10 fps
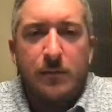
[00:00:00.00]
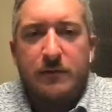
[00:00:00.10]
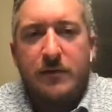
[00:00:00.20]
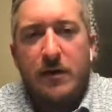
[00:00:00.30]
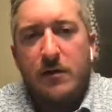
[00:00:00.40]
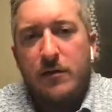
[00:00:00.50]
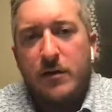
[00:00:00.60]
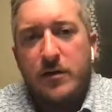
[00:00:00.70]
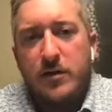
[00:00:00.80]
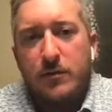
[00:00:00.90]
We've got a lot
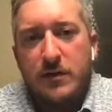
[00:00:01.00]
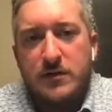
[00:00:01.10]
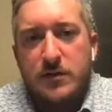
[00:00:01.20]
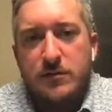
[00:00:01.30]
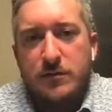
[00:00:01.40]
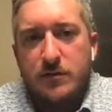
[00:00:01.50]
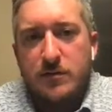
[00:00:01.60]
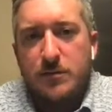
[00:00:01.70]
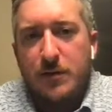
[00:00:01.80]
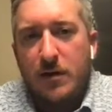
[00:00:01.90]
of U.S.
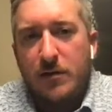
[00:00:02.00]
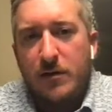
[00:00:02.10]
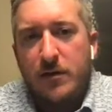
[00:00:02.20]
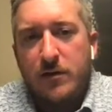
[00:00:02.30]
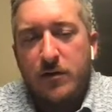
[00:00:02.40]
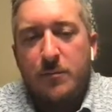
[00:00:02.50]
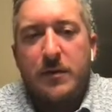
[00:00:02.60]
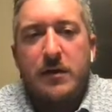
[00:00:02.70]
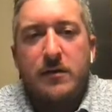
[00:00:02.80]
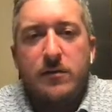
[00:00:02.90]
users. We've got a lot of
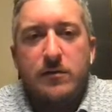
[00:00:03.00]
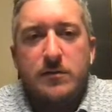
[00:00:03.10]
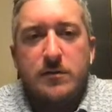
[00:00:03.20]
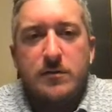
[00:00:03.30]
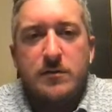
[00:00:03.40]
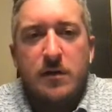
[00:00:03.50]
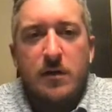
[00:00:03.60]
European users.